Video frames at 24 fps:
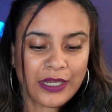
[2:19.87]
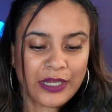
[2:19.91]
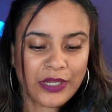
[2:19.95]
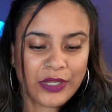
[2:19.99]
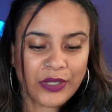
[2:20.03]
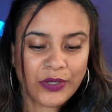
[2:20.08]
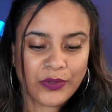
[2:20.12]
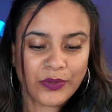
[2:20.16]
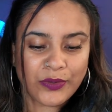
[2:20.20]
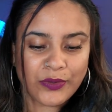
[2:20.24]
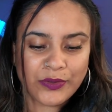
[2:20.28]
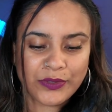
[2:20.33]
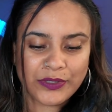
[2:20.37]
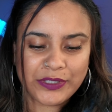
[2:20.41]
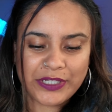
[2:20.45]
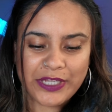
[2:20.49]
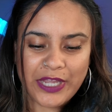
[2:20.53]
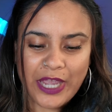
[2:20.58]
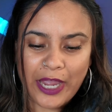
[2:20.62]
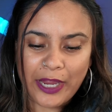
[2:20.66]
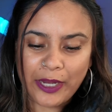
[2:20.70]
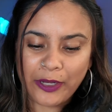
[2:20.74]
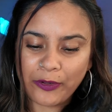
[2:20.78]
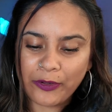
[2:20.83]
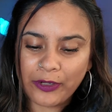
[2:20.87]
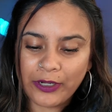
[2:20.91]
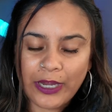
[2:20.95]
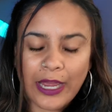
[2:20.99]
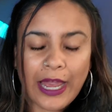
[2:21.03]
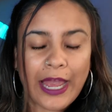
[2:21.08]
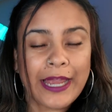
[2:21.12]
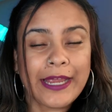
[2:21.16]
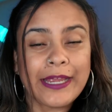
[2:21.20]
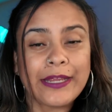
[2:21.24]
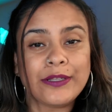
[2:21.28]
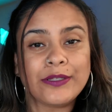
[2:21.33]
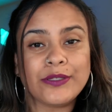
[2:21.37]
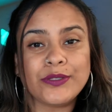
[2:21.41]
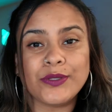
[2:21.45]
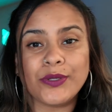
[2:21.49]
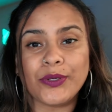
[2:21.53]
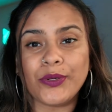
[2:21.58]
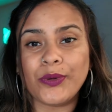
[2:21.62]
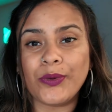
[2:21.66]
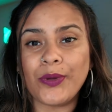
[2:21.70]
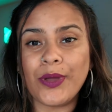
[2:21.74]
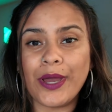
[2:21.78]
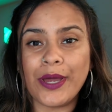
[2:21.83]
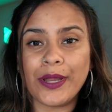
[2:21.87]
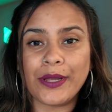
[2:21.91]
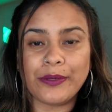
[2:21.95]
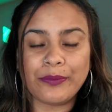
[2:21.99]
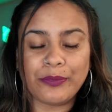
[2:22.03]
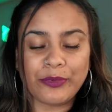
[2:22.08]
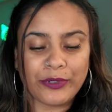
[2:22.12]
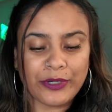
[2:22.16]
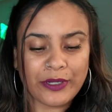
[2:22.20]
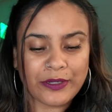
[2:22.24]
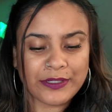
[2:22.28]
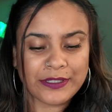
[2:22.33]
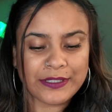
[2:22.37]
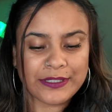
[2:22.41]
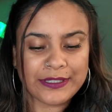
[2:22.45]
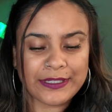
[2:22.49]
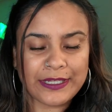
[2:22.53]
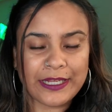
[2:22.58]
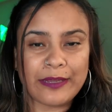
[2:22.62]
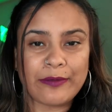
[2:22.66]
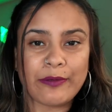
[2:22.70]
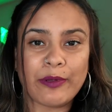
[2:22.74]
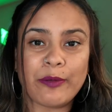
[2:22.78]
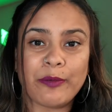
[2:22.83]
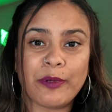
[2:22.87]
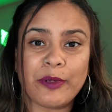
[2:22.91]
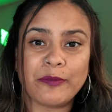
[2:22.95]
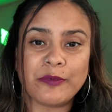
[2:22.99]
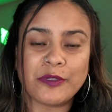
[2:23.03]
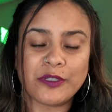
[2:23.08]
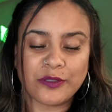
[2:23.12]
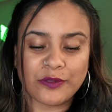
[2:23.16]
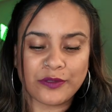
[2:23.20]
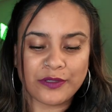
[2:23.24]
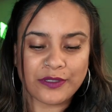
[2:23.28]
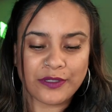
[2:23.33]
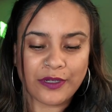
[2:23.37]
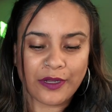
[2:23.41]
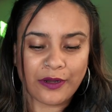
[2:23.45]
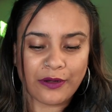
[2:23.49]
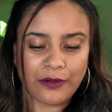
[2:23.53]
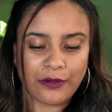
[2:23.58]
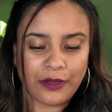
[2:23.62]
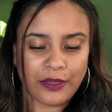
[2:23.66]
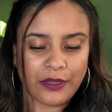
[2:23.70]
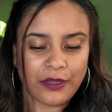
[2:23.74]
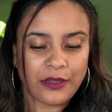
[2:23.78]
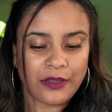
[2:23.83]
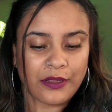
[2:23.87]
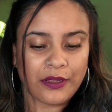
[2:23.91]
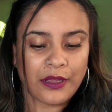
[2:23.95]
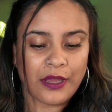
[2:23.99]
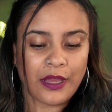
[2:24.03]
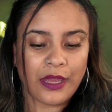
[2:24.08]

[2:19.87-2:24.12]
Neil Diangra. I don't know how to pronounce his name. I'm so sorry.